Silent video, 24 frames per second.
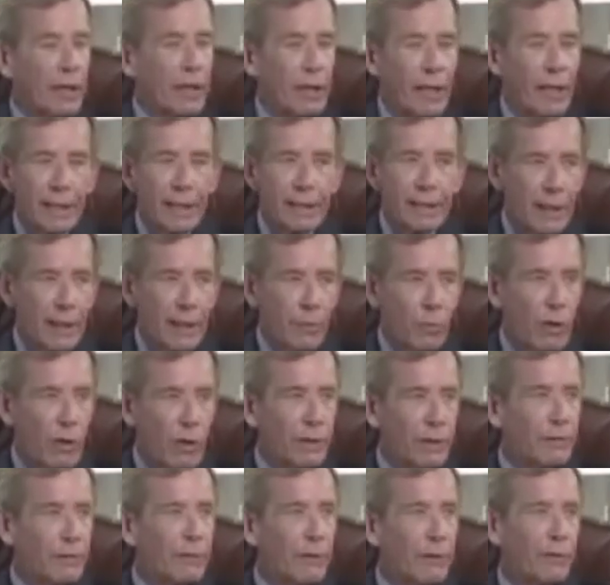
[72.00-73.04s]
the less than
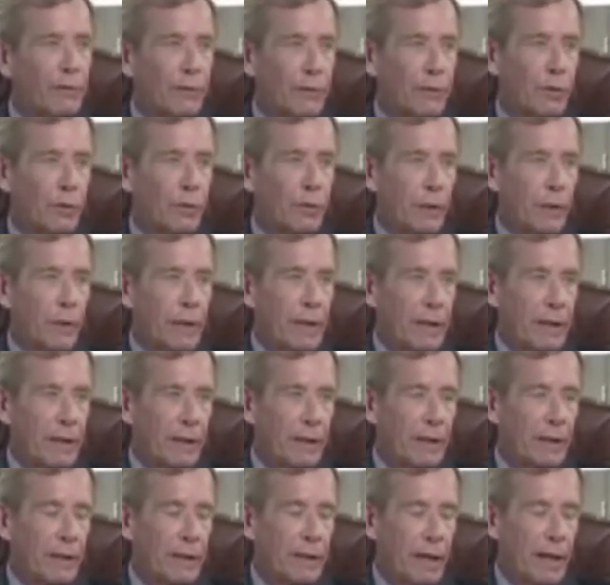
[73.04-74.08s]
wonderful food we
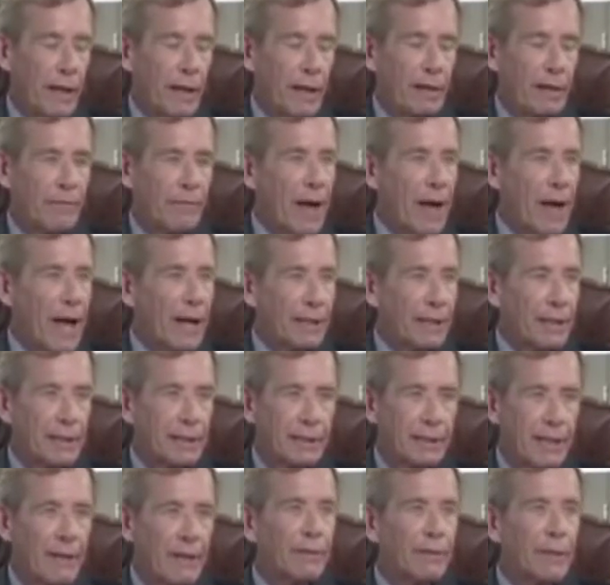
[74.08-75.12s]
eat, and the fact that
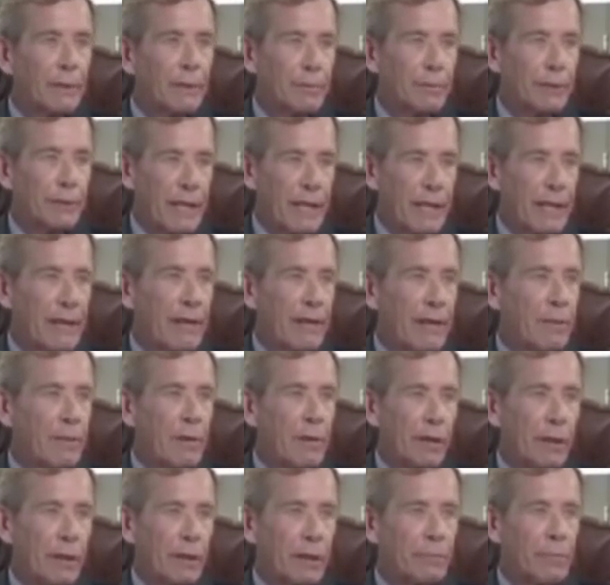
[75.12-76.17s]
70% of the
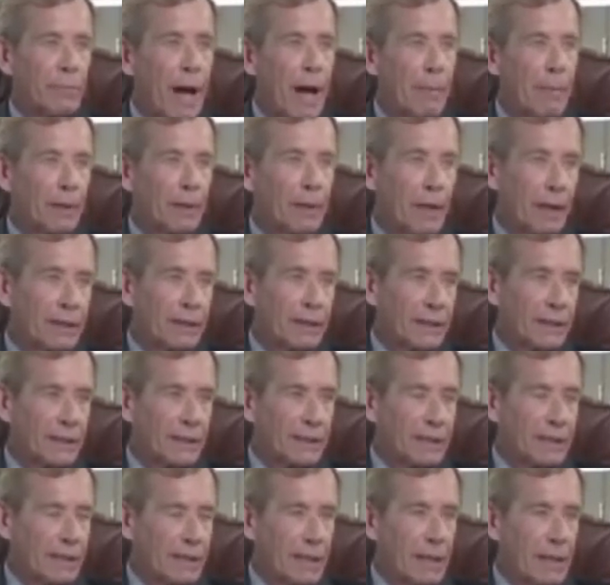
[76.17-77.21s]
American populace
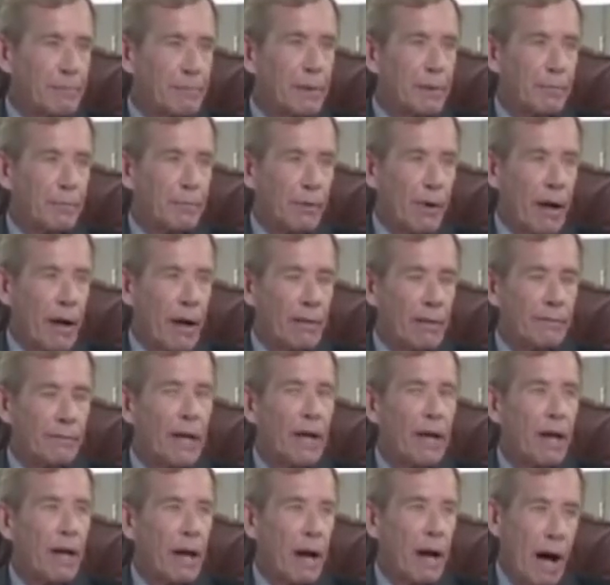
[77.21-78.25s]
is sleep deprived,
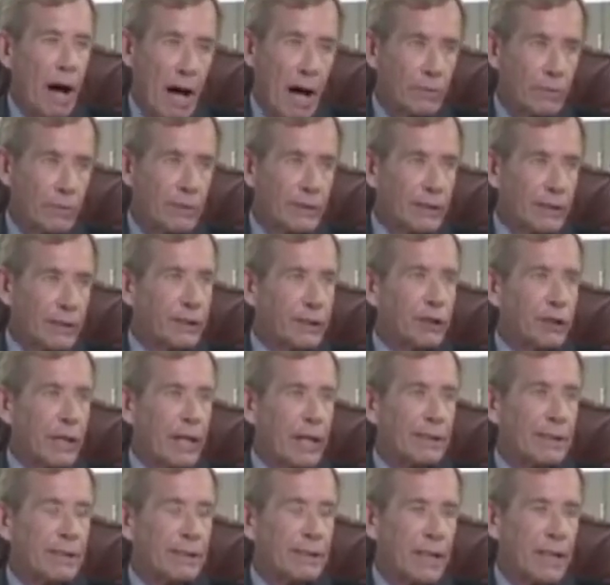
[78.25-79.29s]
I would
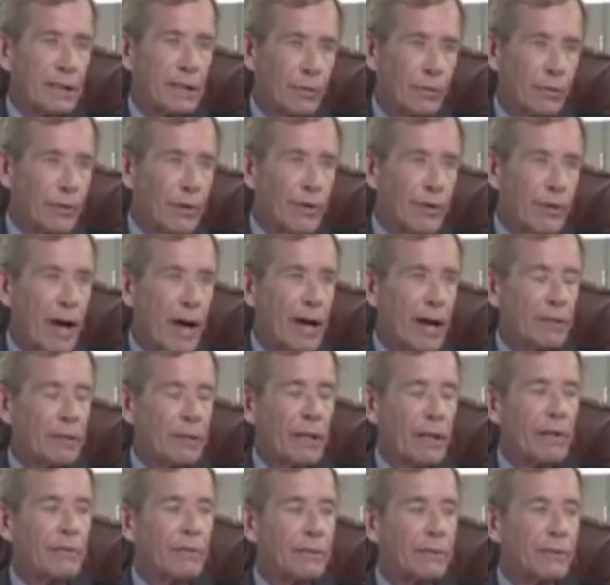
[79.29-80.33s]
suggest that
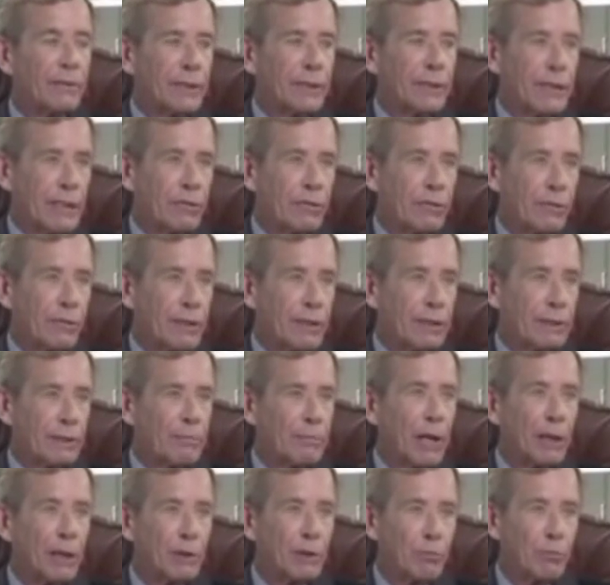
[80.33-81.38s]
glutathione levels decrease
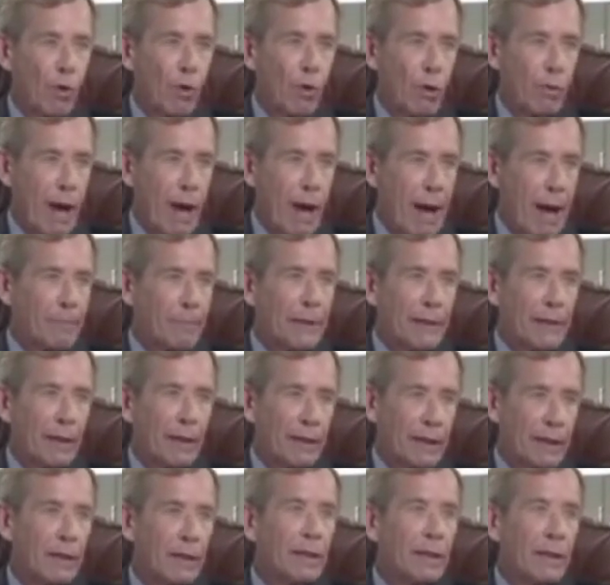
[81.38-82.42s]
much more
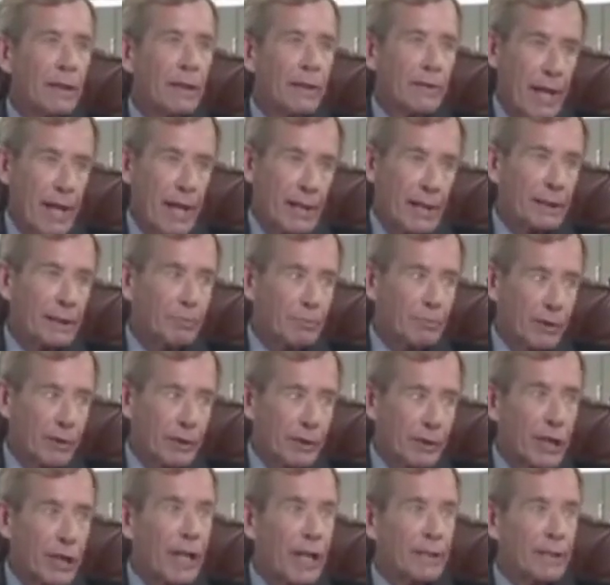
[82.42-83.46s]
rapidly than is
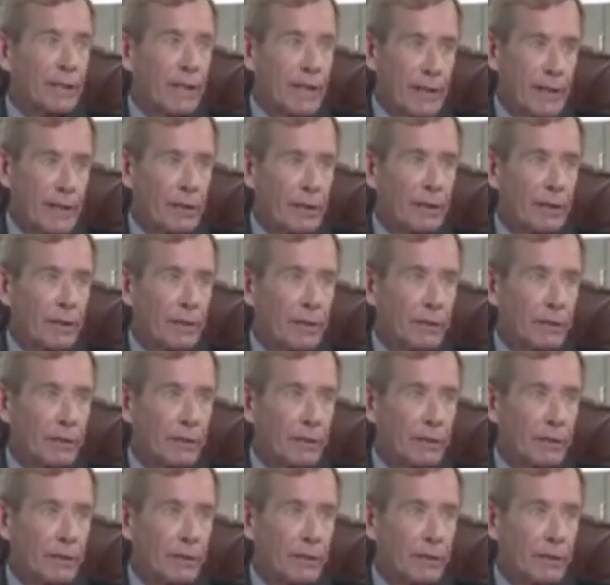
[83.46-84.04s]
projected in the